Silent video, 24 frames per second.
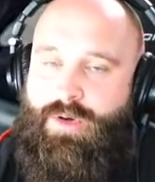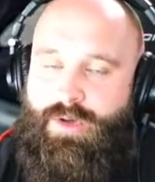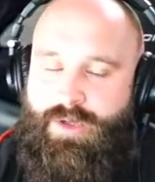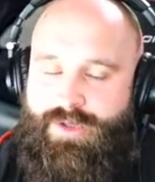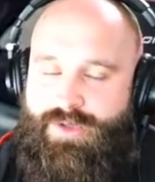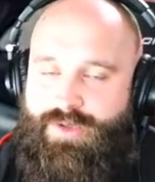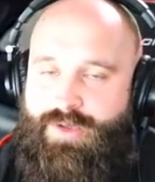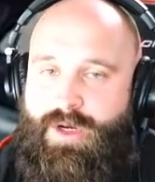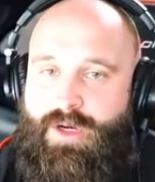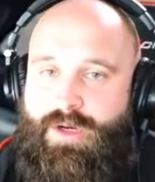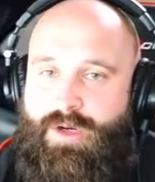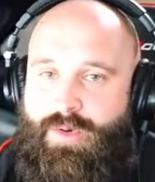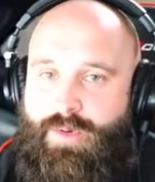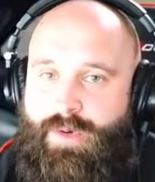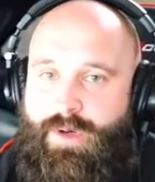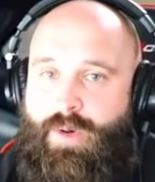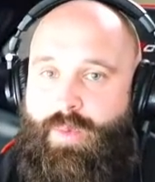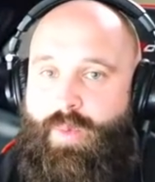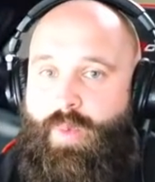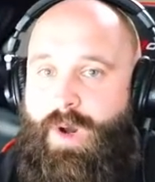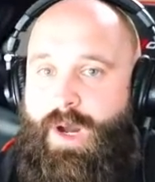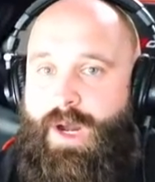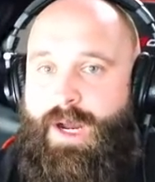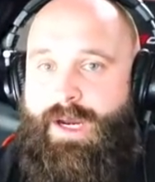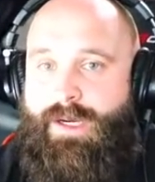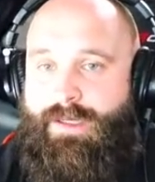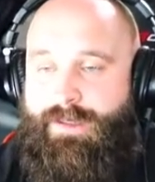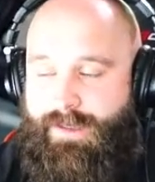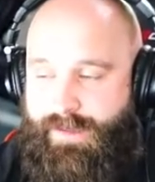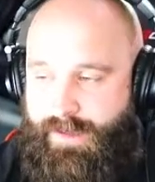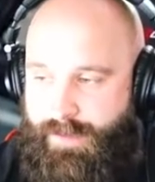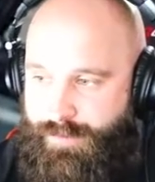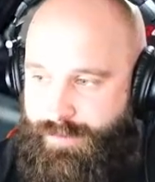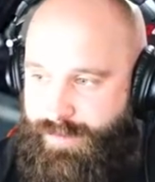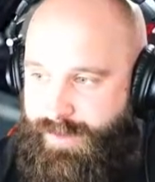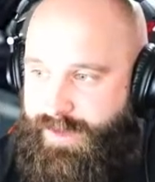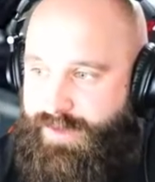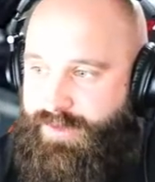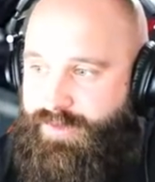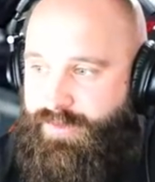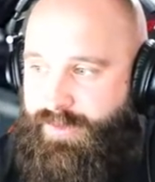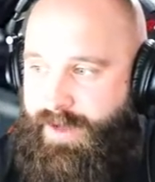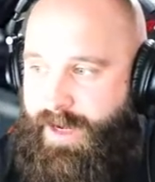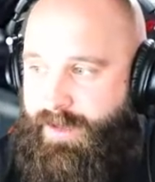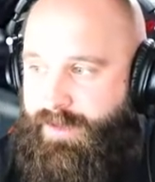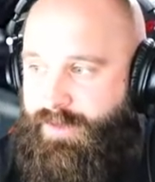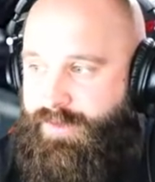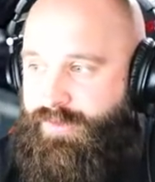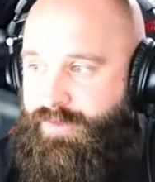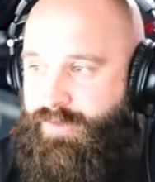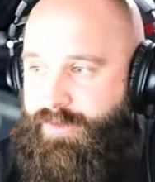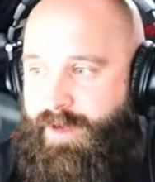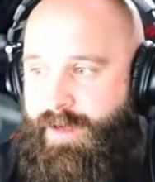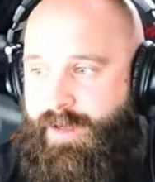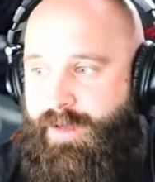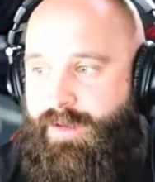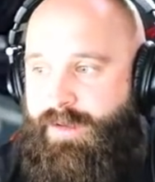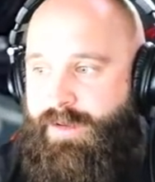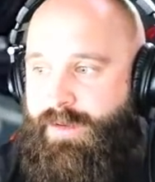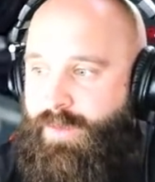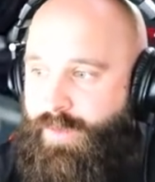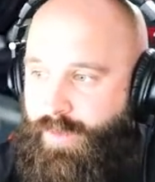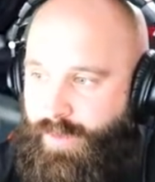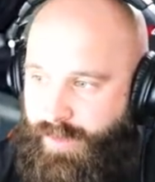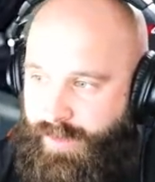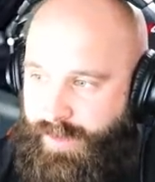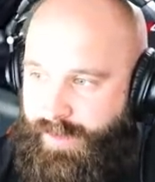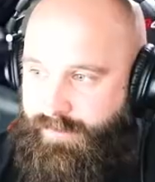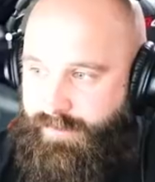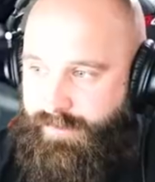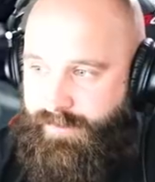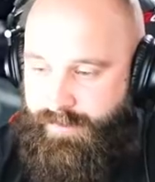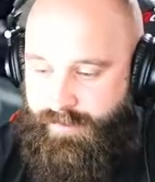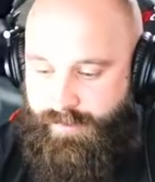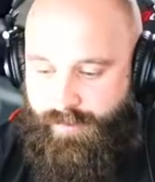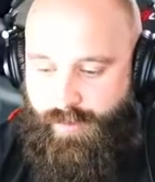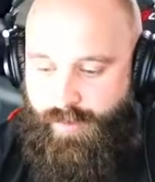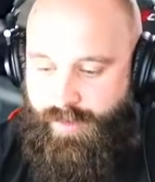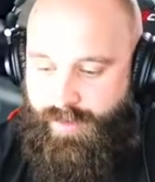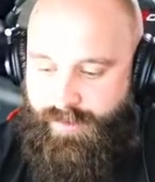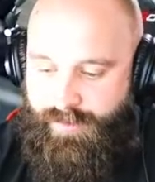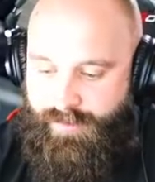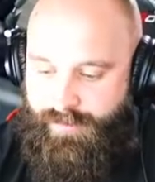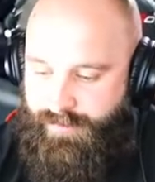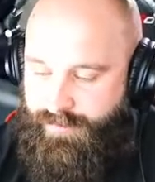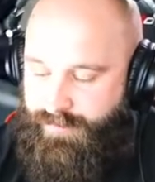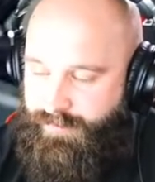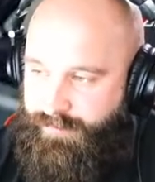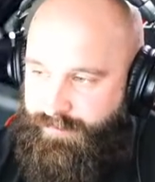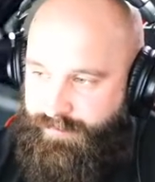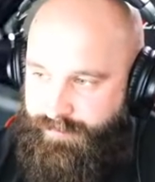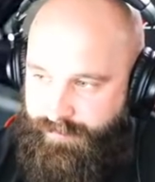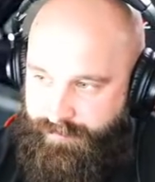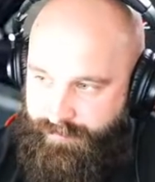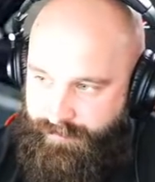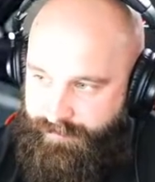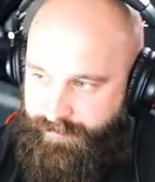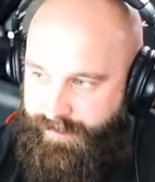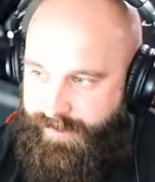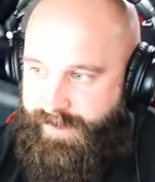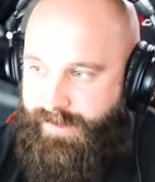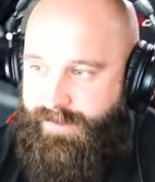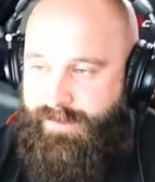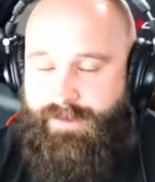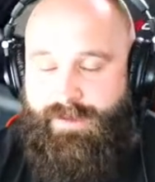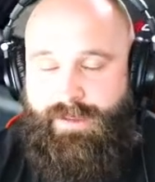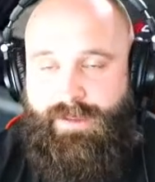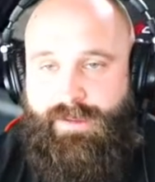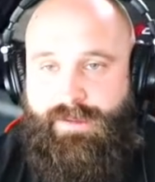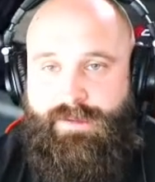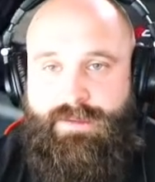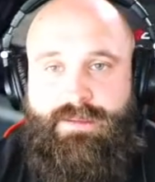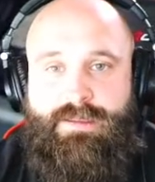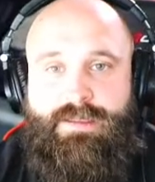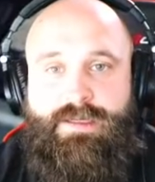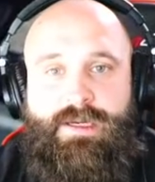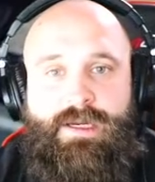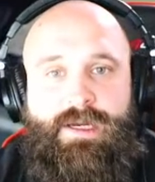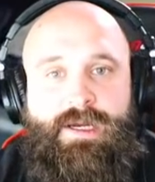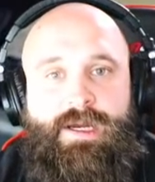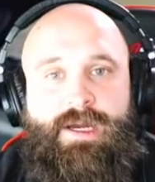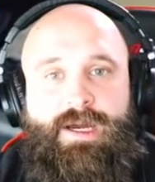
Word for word: or a truck going wide, like a big tractor trailer or even one of those freaking things,